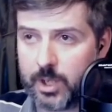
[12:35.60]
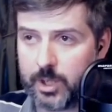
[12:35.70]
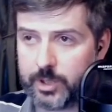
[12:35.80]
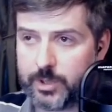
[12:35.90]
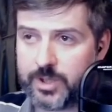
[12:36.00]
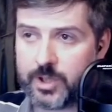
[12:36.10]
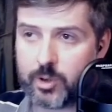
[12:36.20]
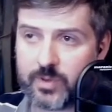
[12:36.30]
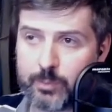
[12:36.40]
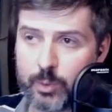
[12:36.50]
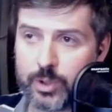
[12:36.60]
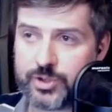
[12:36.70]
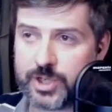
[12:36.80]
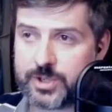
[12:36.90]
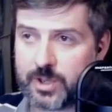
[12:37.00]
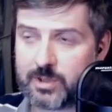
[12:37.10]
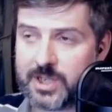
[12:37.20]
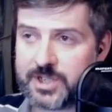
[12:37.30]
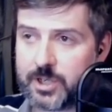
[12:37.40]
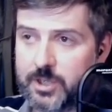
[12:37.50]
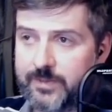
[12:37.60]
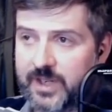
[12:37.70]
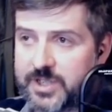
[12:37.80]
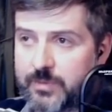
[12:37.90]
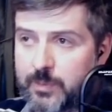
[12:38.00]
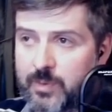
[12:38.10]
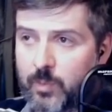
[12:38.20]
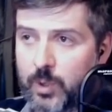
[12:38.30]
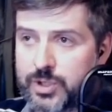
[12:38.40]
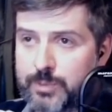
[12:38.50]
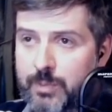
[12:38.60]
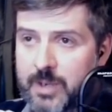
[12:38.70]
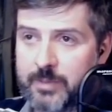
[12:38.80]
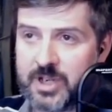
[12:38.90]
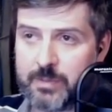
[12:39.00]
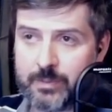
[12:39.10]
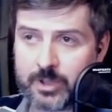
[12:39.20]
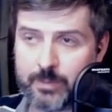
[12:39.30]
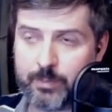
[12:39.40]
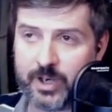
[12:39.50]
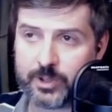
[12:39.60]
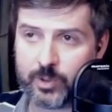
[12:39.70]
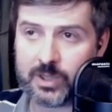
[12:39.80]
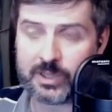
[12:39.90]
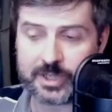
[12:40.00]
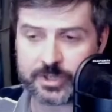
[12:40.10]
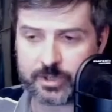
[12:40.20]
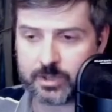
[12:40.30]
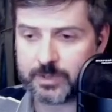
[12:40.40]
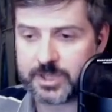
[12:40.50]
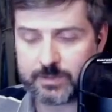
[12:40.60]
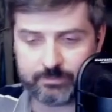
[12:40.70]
Do you think over-the-board chess of the classical events will be watched by many people compared to online tournaments?